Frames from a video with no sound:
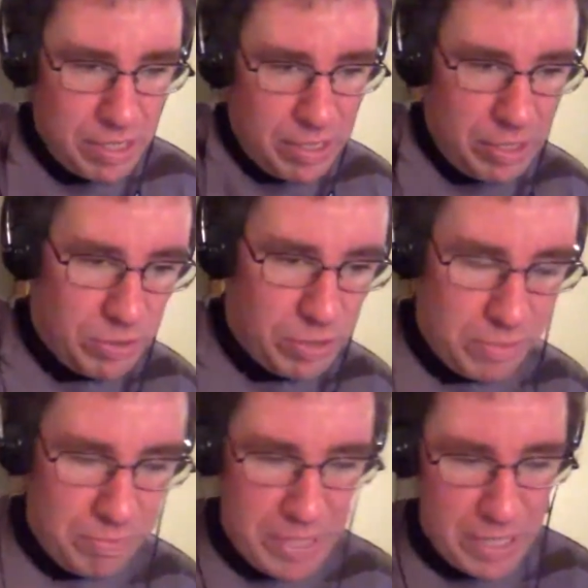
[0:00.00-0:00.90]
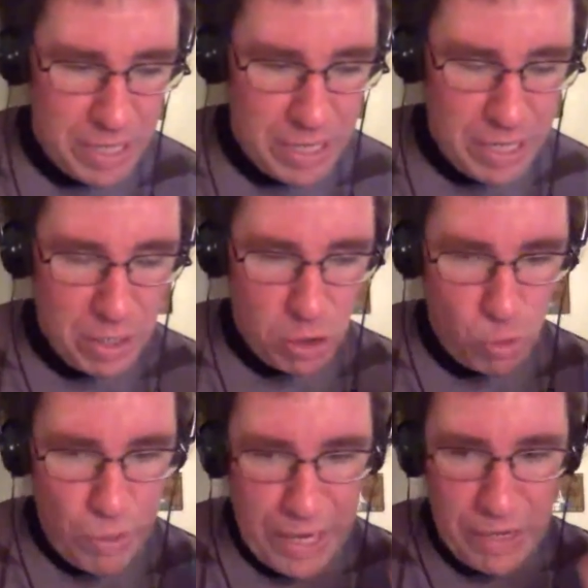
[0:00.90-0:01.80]
you submit a
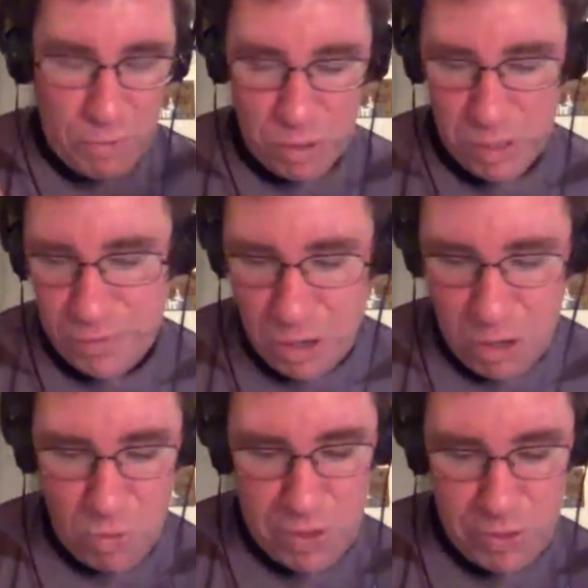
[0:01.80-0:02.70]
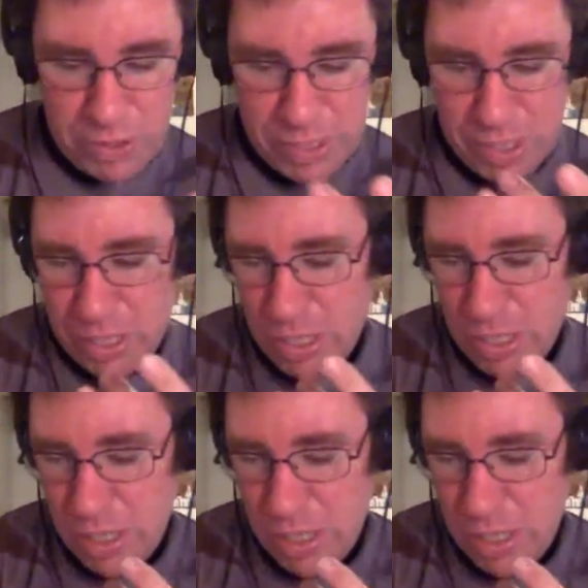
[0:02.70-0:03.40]
creative work of art, whether it's a